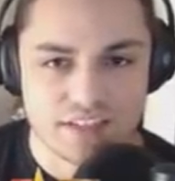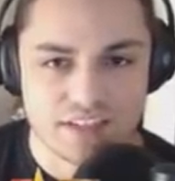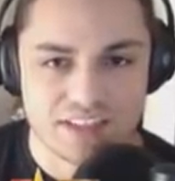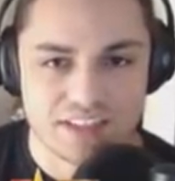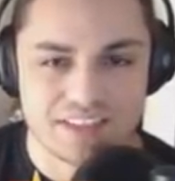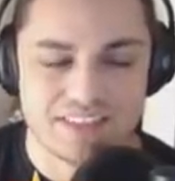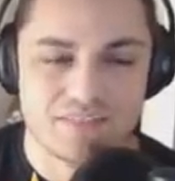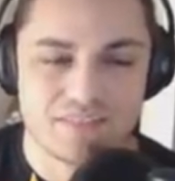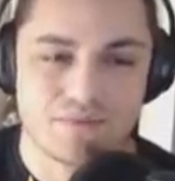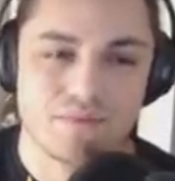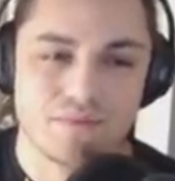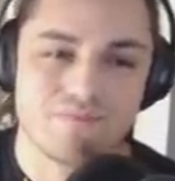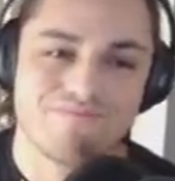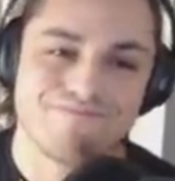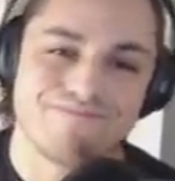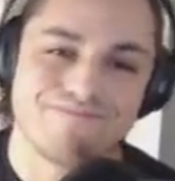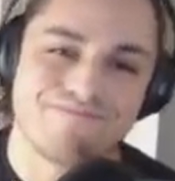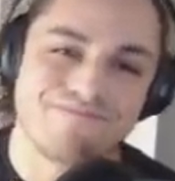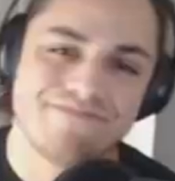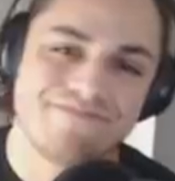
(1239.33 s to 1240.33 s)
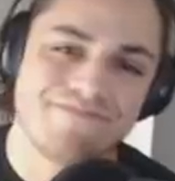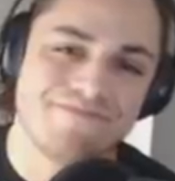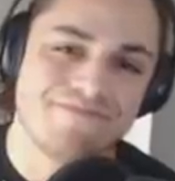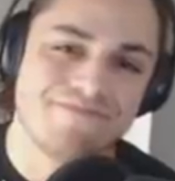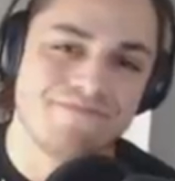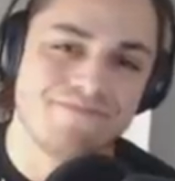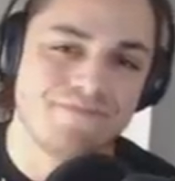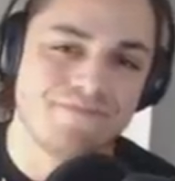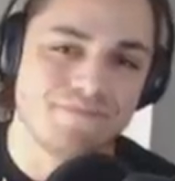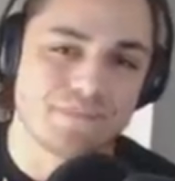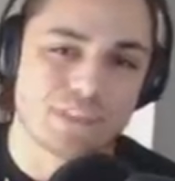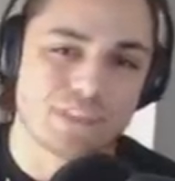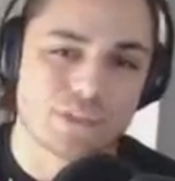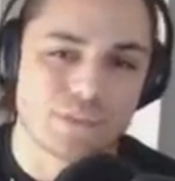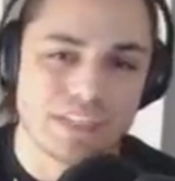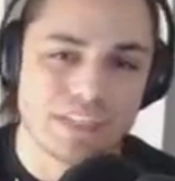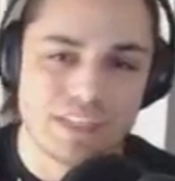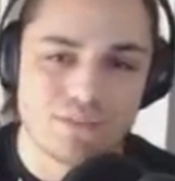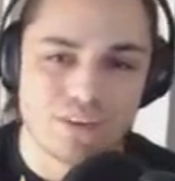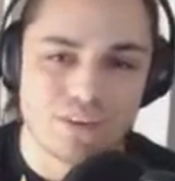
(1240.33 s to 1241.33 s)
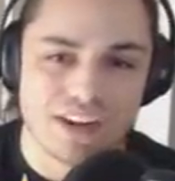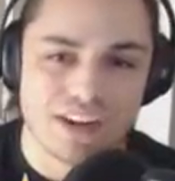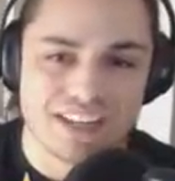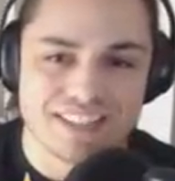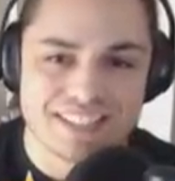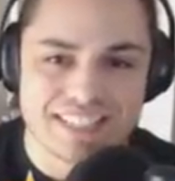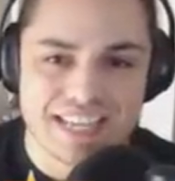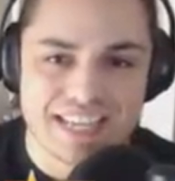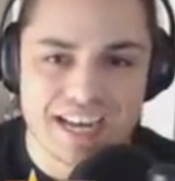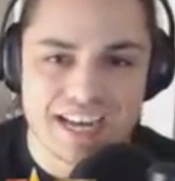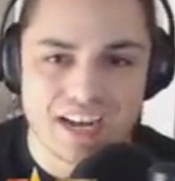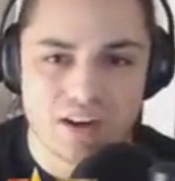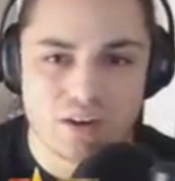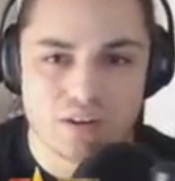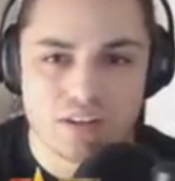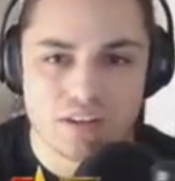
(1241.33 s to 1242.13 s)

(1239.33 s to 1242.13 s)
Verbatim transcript: Uh, mm, three runs now.